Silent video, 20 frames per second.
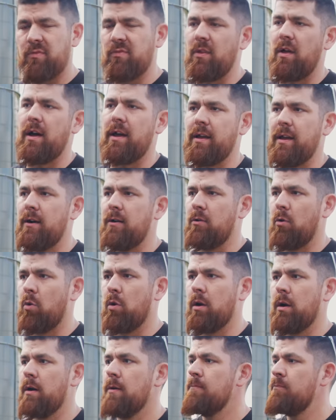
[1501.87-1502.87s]
flying out.
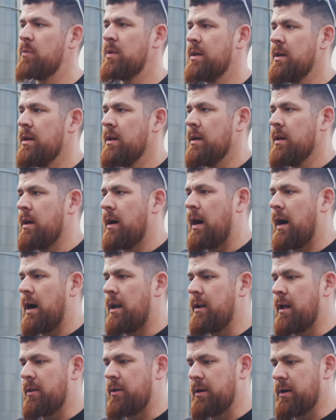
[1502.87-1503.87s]
Or
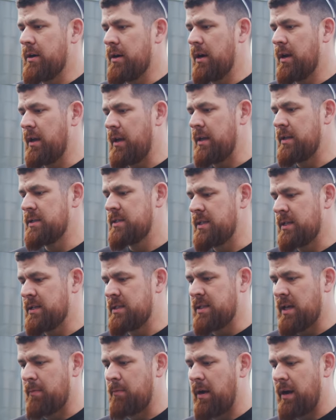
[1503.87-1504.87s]
Another
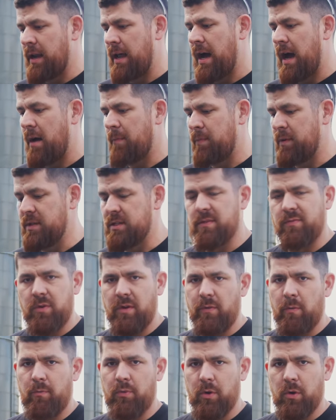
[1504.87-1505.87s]
instance that might happen is if you
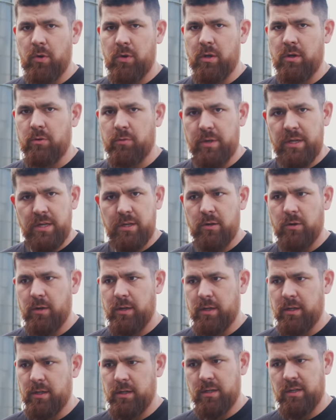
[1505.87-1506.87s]
have a broken
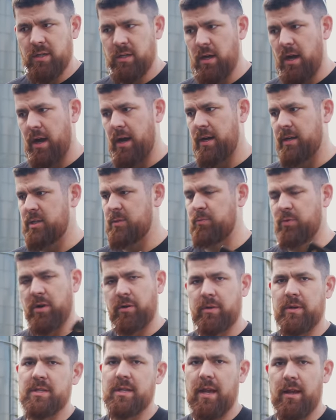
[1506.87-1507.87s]
recoil spring
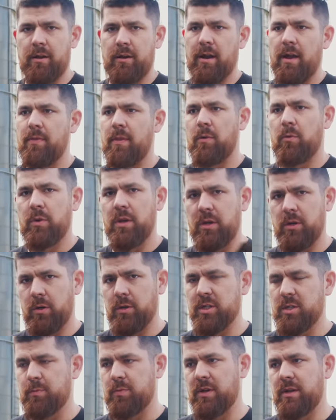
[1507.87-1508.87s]
retainer and the
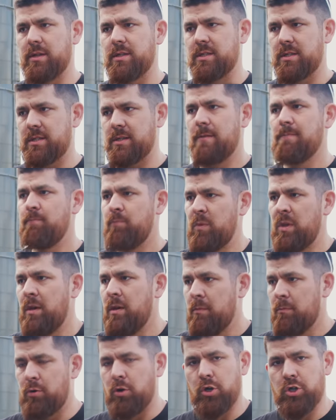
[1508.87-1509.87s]
recoil spring is
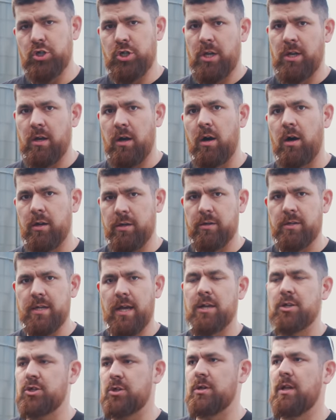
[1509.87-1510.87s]
pushing on your
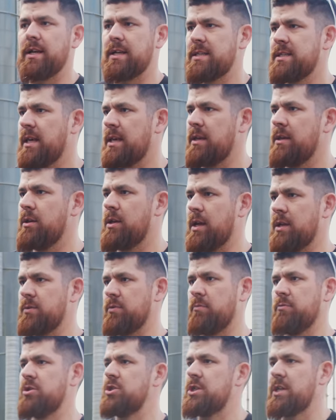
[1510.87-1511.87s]
tensioner. Like say you get to
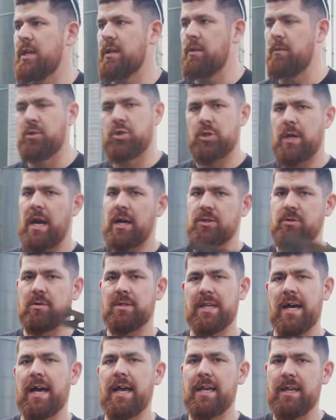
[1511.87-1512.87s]
a machine and the tracks are
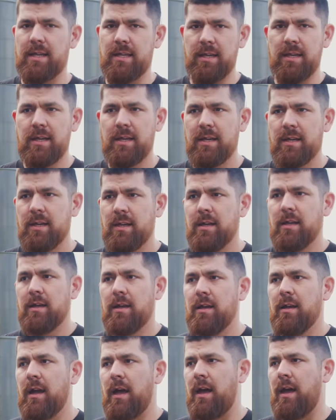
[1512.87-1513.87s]
tight,
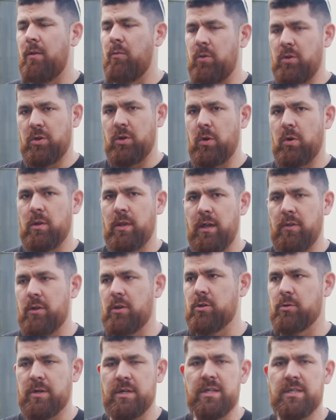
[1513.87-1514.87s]
and when you go and let the
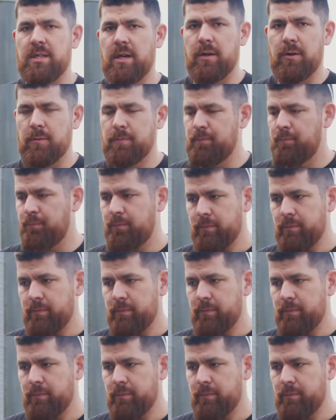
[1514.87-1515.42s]
grease out,